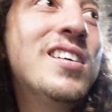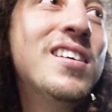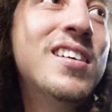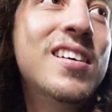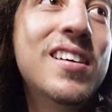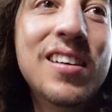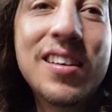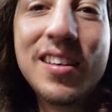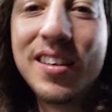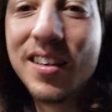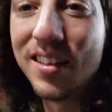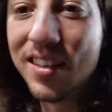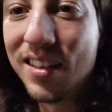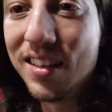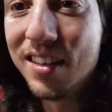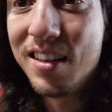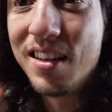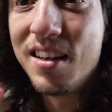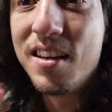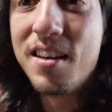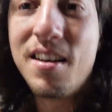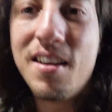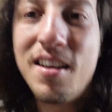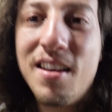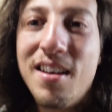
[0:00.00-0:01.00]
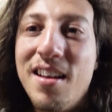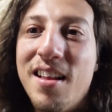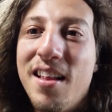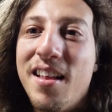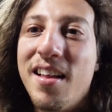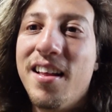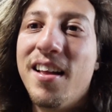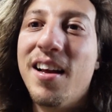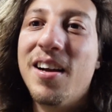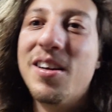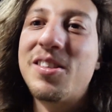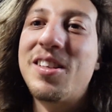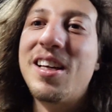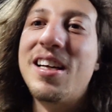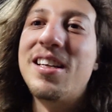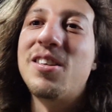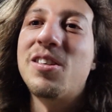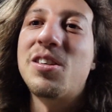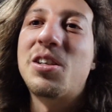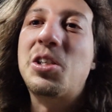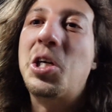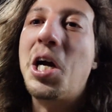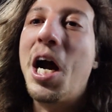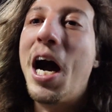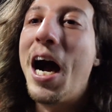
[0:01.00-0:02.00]
S2s all the way. Those things
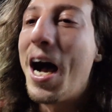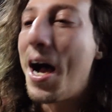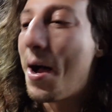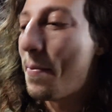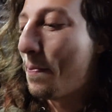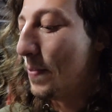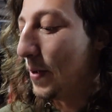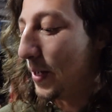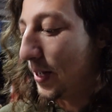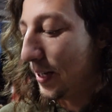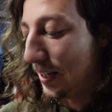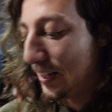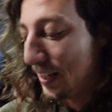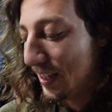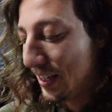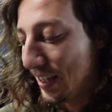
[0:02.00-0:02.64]
are chopping.